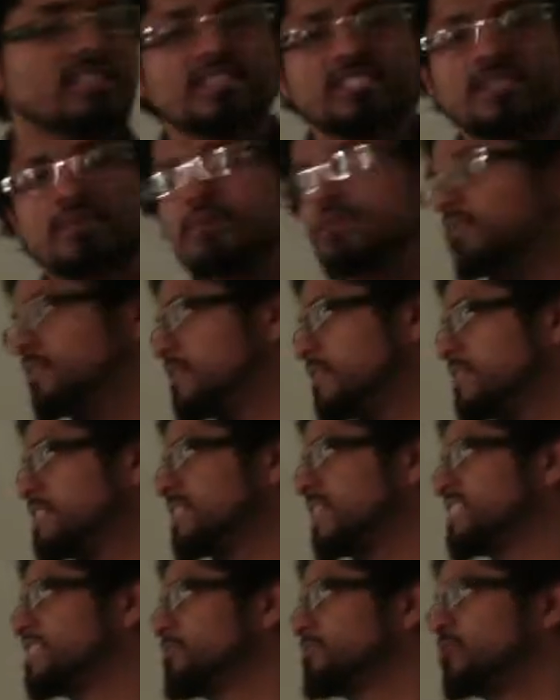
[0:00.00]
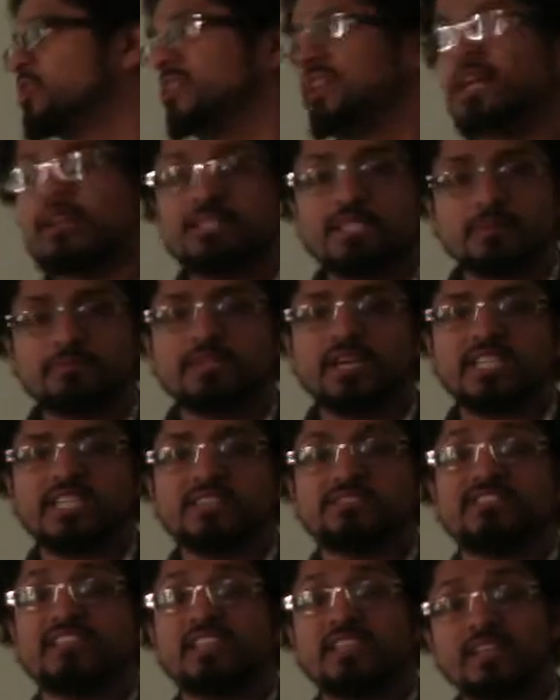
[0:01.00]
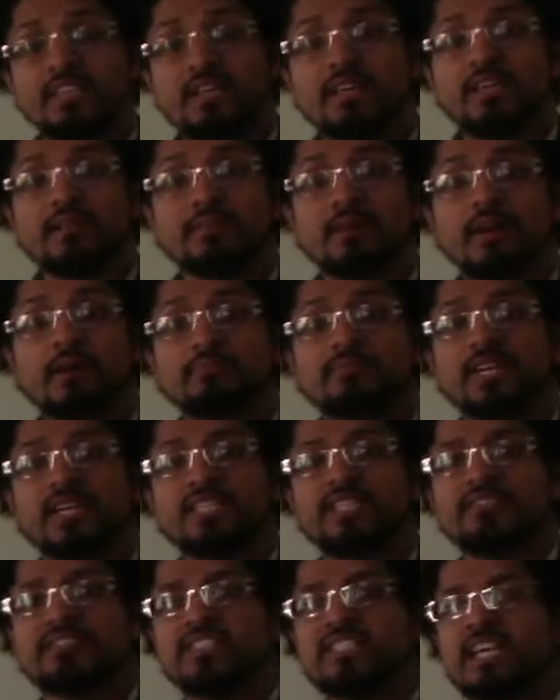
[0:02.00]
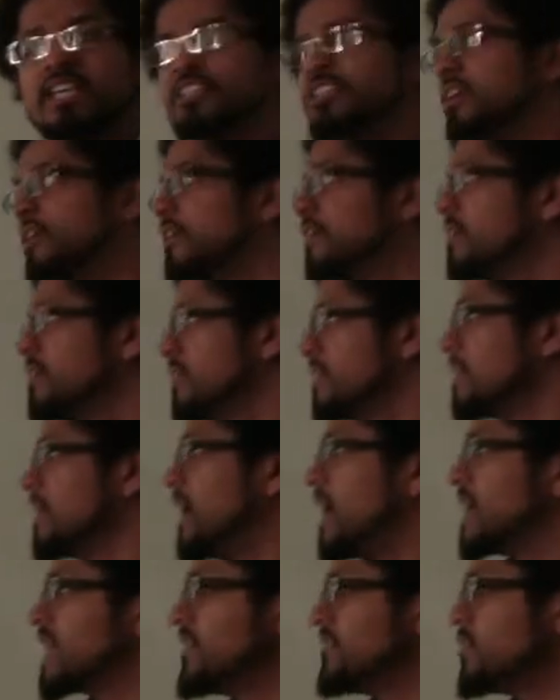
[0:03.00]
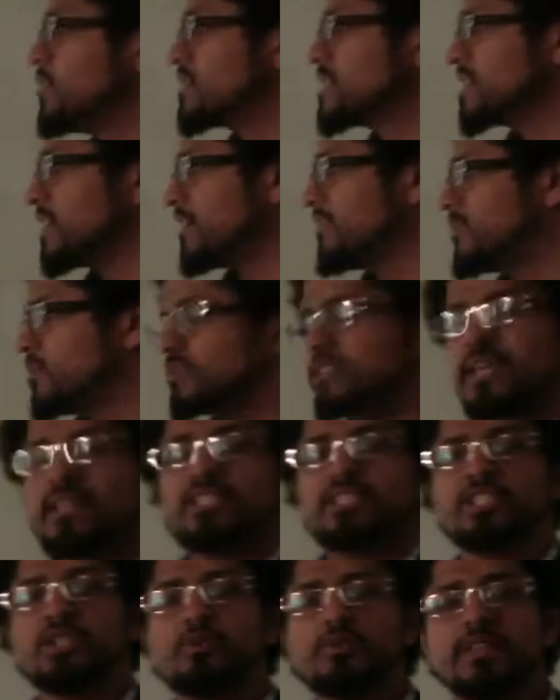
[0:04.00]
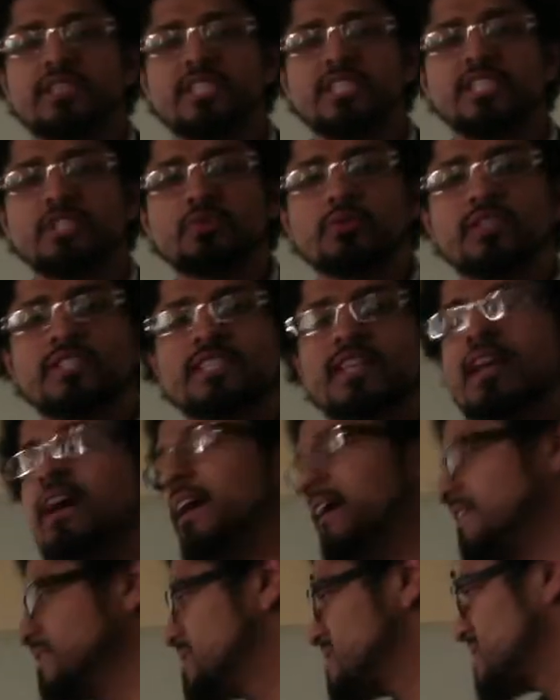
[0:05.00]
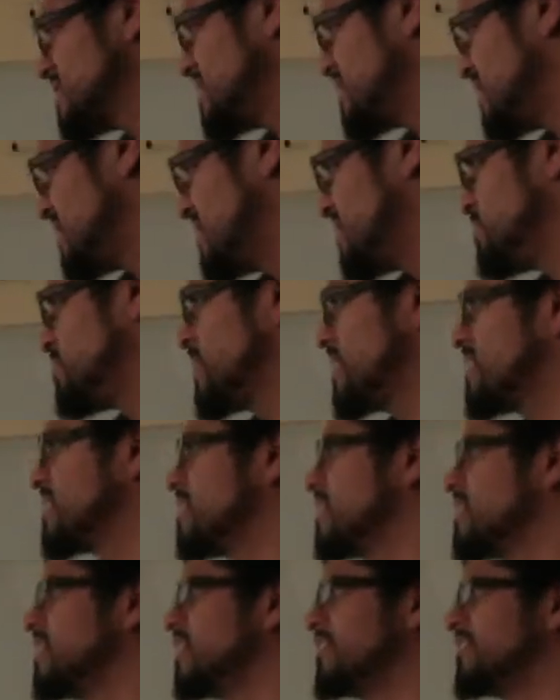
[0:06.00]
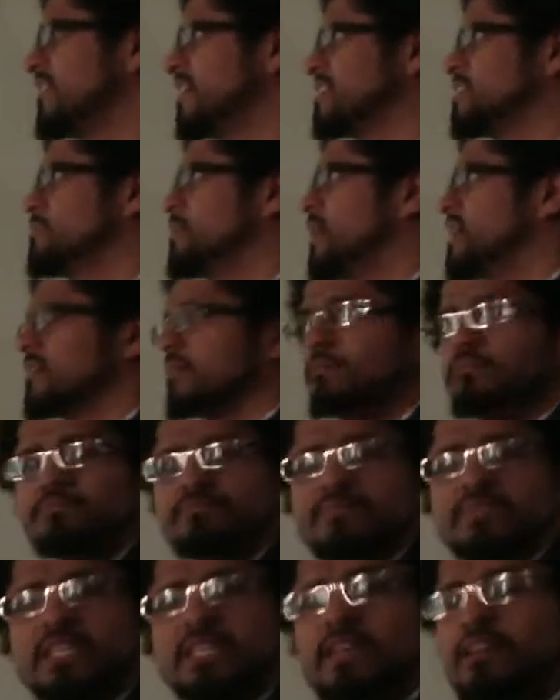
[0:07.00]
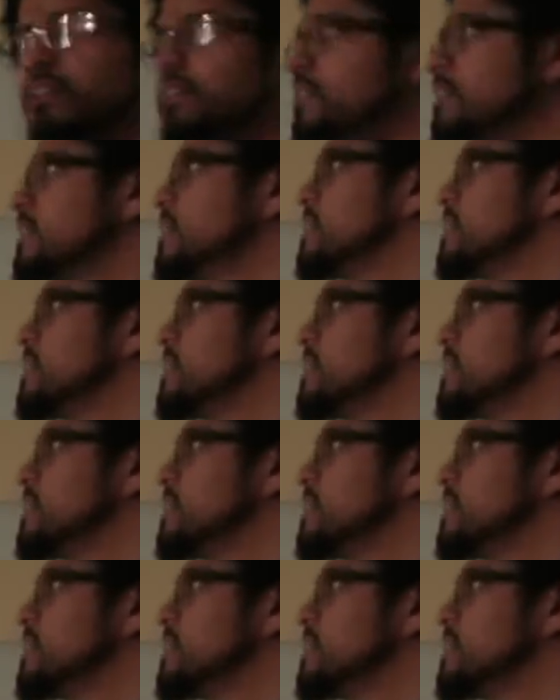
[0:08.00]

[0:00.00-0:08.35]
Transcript: this distinction between subjective and objective intention. I'll give you a few seconds to read these 3 slides. A little bit cut off at the bottom here.